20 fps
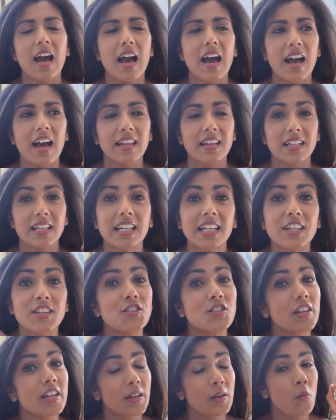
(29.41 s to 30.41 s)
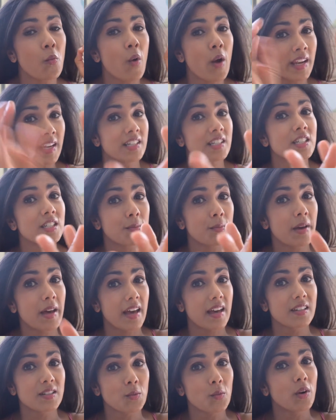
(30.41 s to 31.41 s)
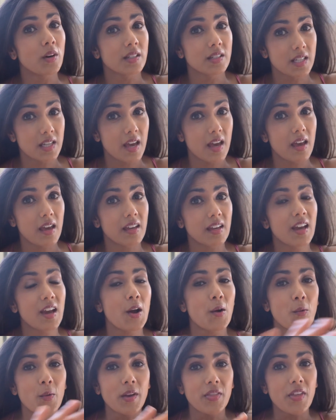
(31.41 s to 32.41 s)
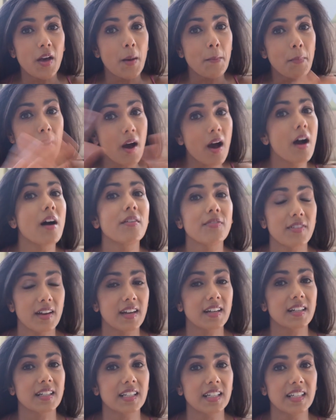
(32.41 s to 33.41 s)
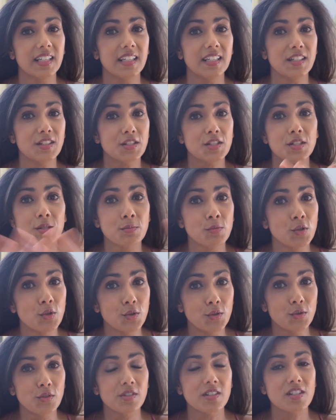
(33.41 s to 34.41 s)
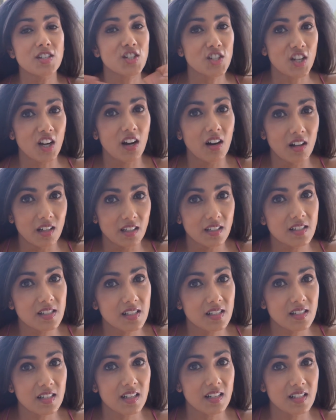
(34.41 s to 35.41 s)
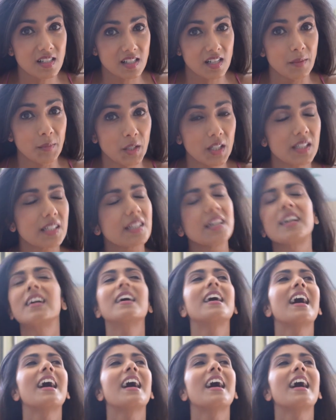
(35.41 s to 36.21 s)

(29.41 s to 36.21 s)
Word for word: and literally went to bed one day with a perfectly smooth, scarless stomach